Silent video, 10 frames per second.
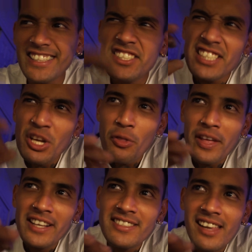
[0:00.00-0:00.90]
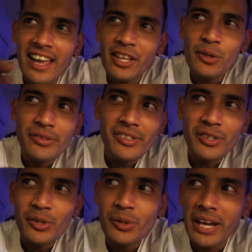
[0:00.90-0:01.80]
Just little things that I used to
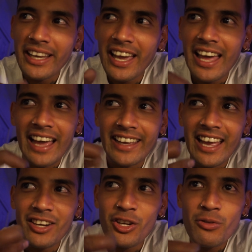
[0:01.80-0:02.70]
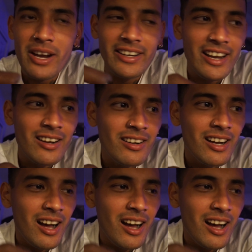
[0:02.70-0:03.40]
do I can't do right now,